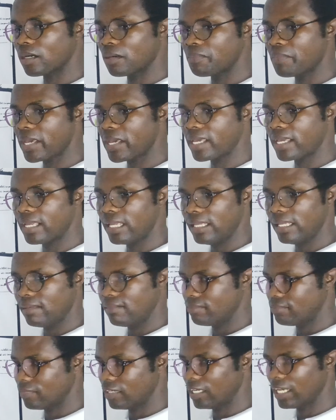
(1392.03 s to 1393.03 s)
make
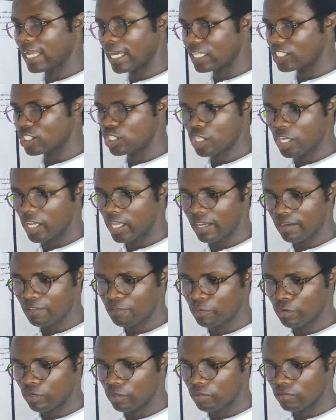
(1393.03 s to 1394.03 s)
a large gear
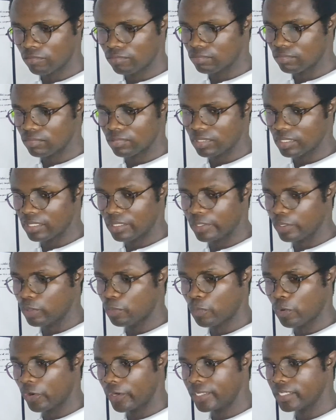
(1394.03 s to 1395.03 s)
for
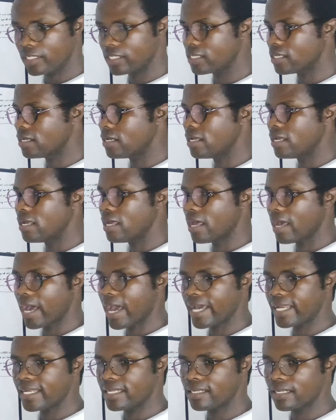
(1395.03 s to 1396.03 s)
no point.
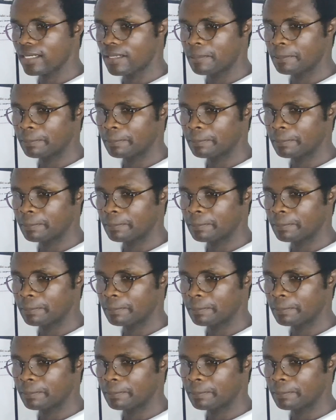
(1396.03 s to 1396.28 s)
And